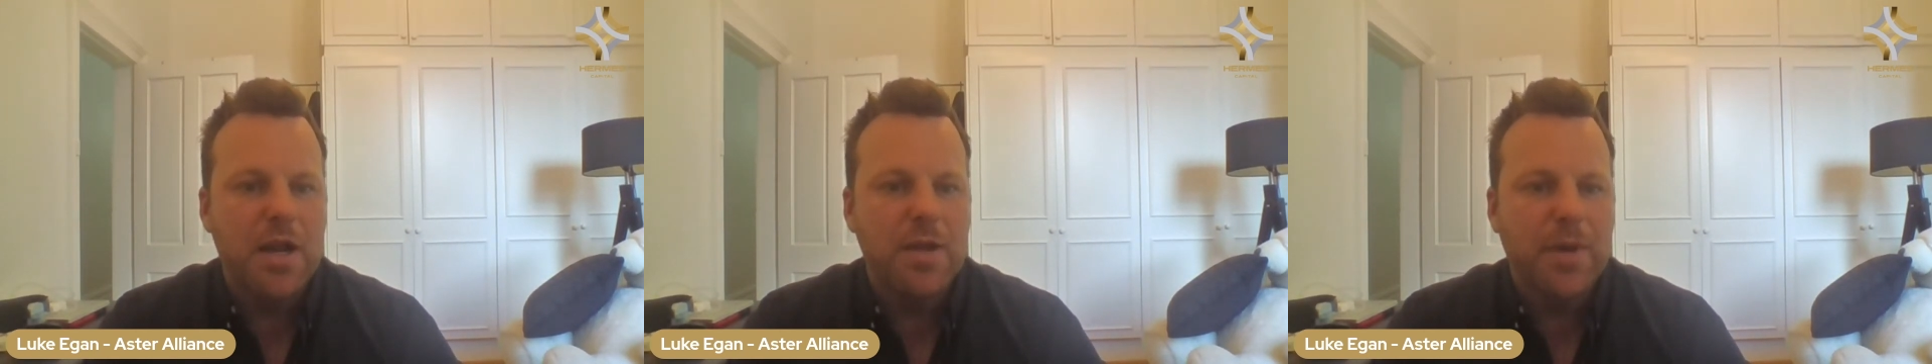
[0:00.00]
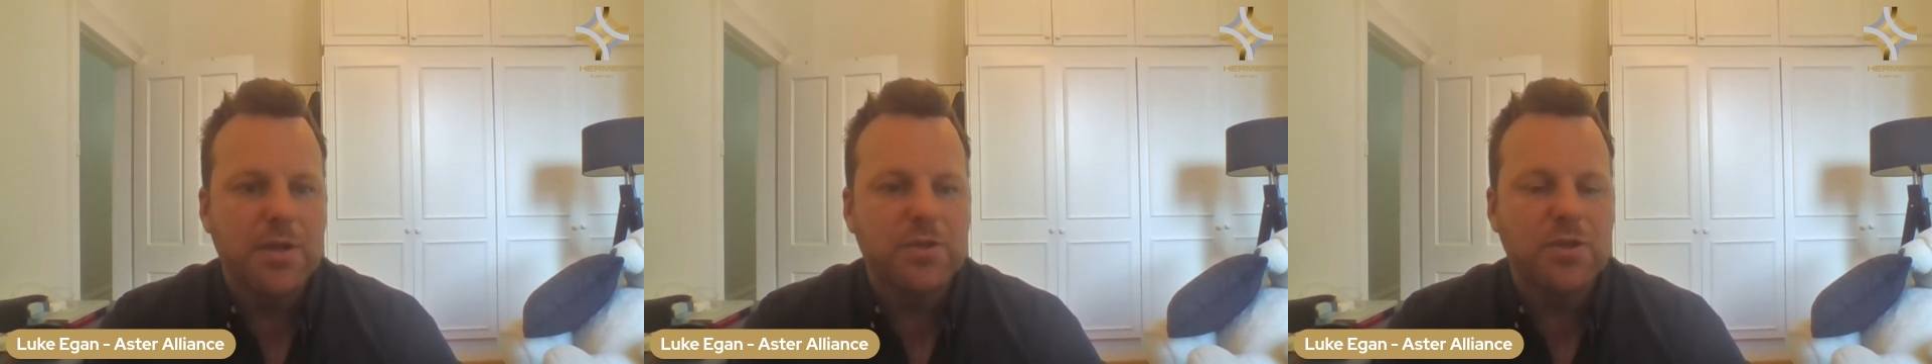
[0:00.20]

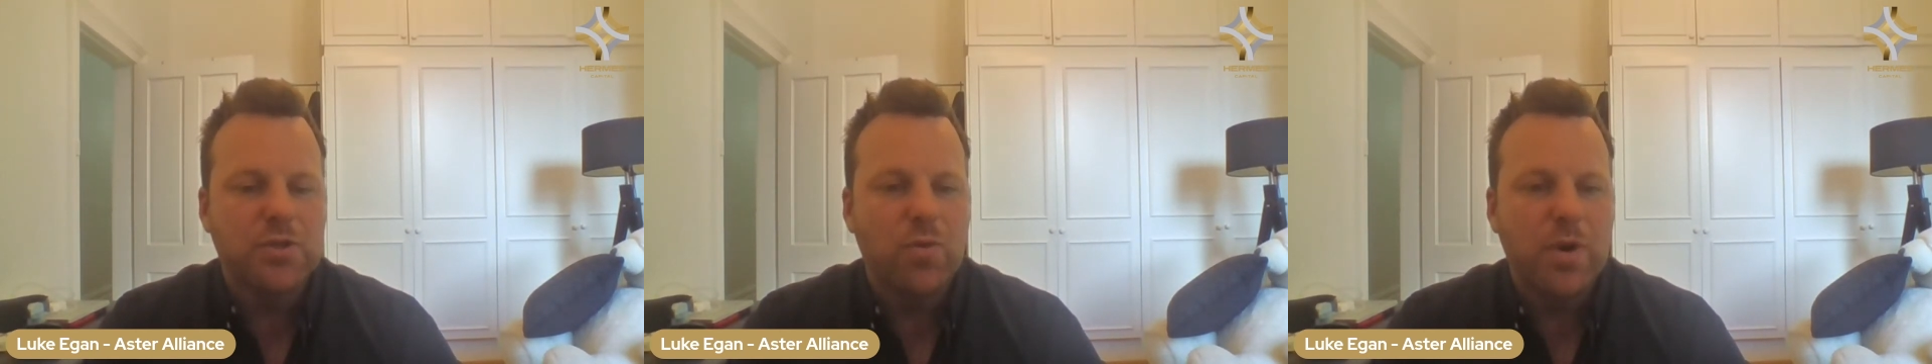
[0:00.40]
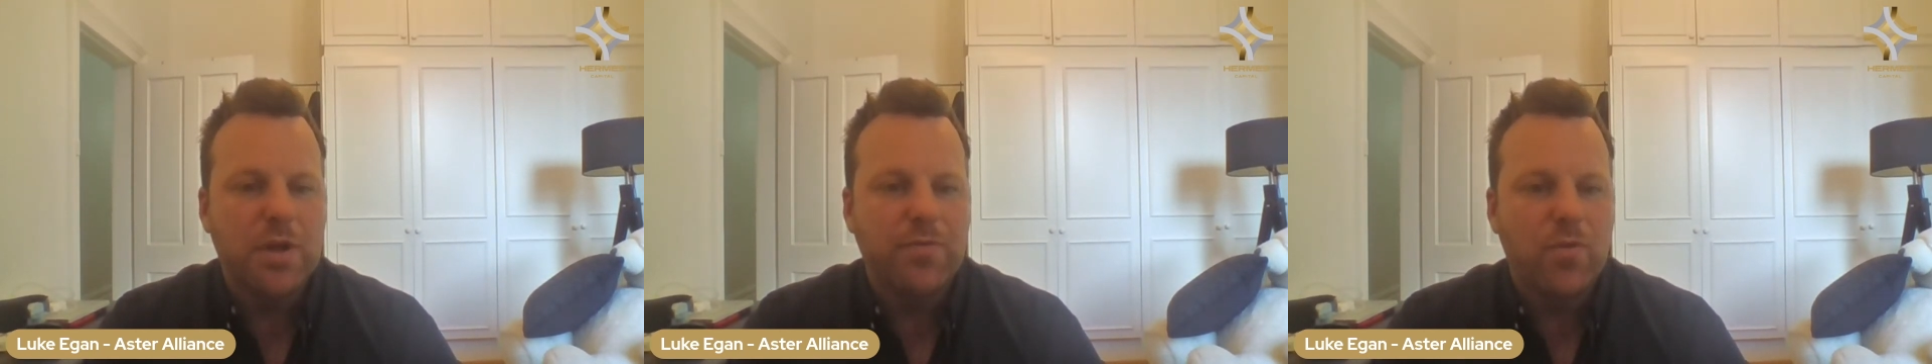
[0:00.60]
months to
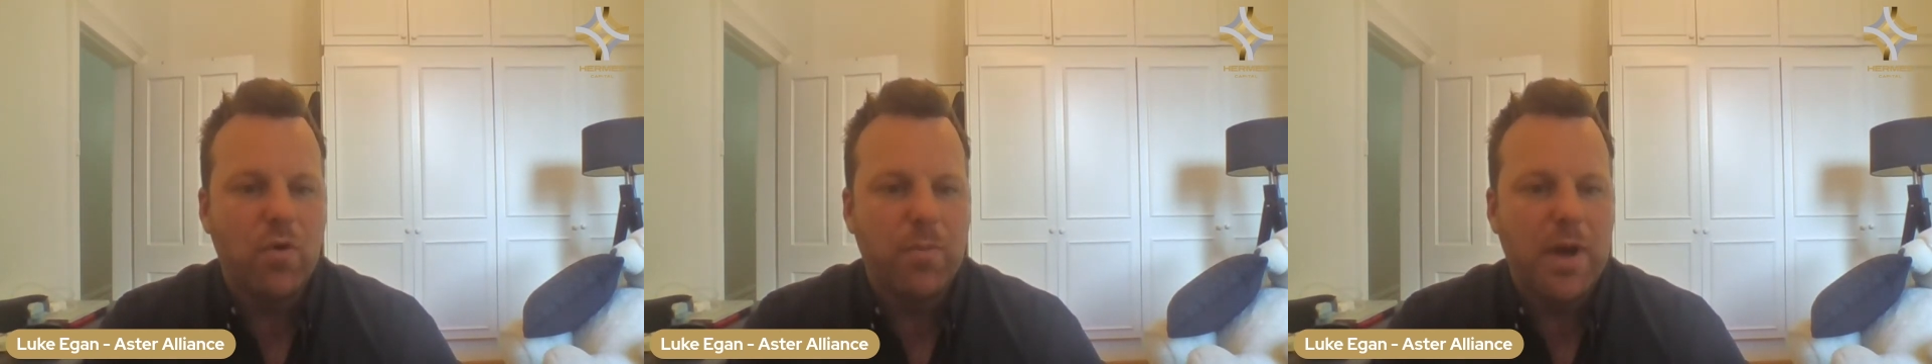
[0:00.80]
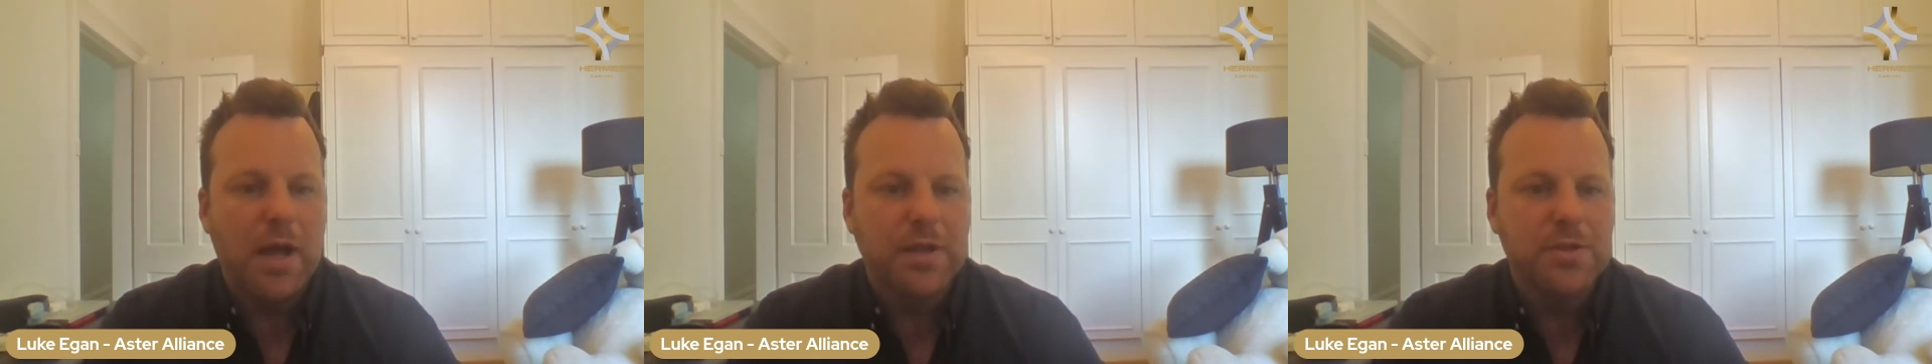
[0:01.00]

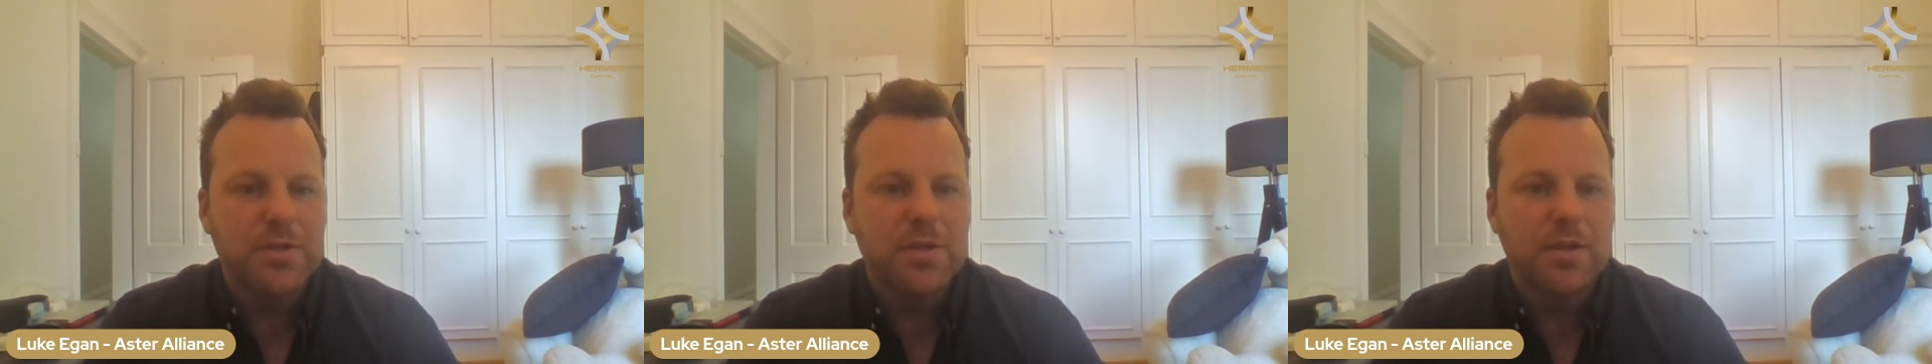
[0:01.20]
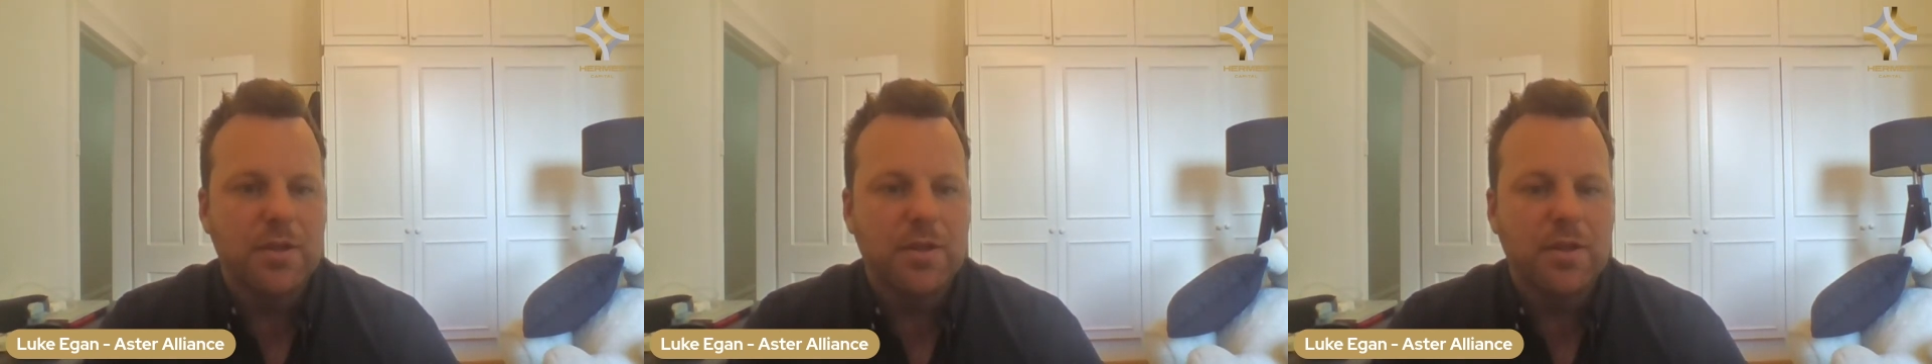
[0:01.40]
24 months,